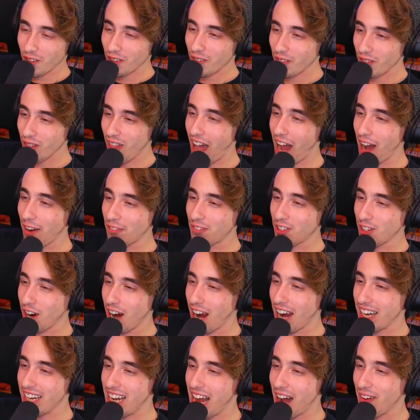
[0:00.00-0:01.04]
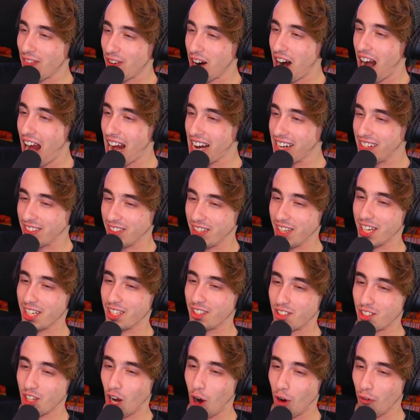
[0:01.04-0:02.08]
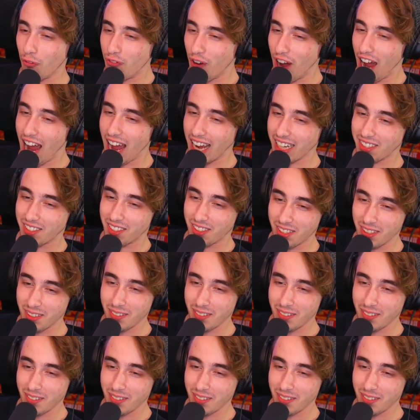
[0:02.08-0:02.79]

Laughter had never exited so fast.